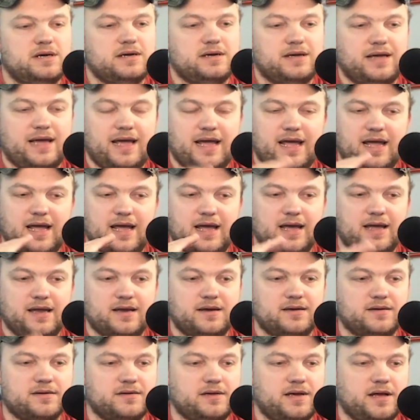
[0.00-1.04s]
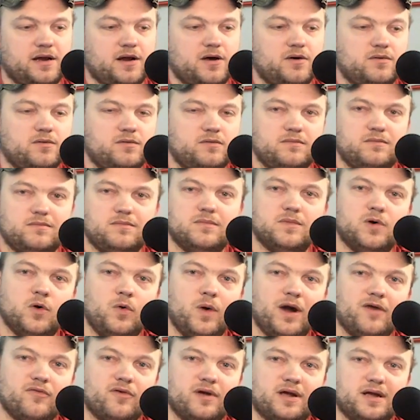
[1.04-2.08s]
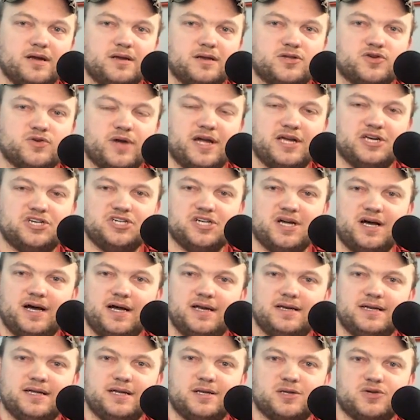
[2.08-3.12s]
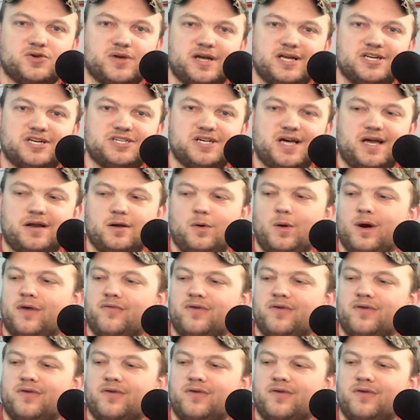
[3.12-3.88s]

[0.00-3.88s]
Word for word: And, you know, whoever gets Trank Shot gets Trank Shot. Whoever